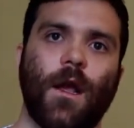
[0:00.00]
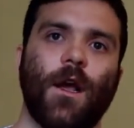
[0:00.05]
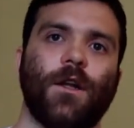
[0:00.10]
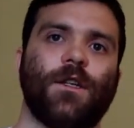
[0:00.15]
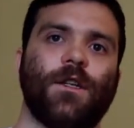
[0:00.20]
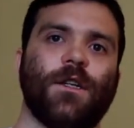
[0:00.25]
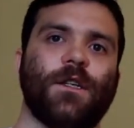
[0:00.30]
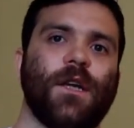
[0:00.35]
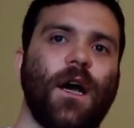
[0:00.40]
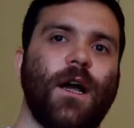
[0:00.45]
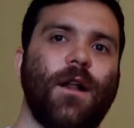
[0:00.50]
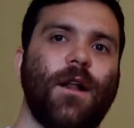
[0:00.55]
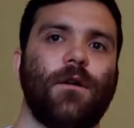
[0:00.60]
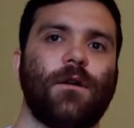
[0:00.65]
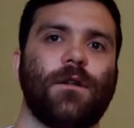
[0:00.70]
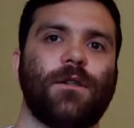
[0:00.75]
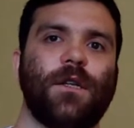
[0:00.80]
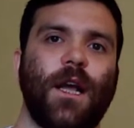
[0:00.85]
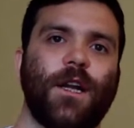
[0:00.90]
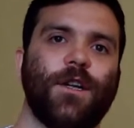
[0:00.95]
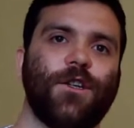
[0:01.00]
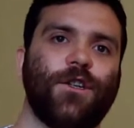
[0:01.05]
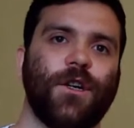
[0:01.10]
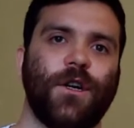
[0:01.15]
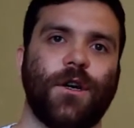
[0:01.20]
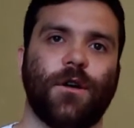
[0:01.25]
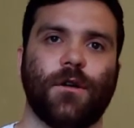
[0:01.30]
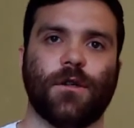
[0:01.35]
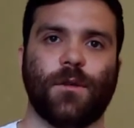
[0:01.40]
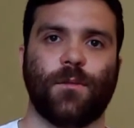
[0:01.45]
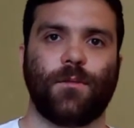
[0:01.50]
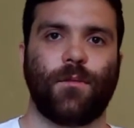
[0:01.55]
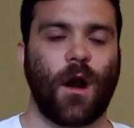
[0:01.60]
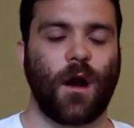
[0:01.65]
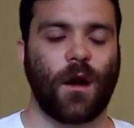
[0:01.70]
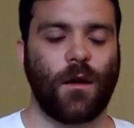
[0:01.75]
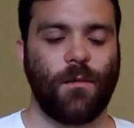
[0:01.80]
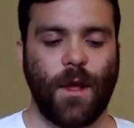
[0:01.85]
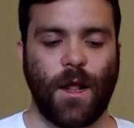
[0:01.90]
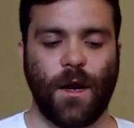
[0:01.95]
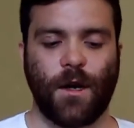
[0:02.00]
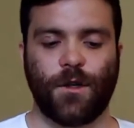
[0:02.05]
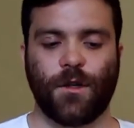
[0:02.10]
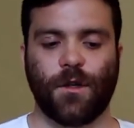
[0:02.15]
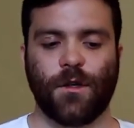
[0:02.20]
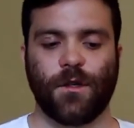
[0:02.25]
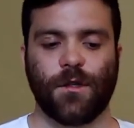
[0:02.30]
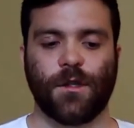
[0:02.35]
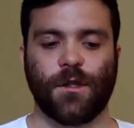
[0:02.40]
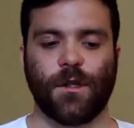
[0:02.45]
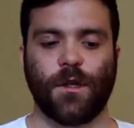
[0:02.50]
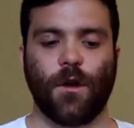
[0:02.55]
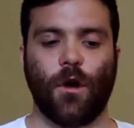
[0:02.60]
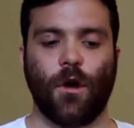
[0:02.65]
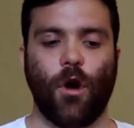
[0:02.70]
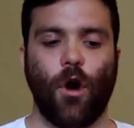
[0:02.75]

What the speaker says: Designers, engineers, product managers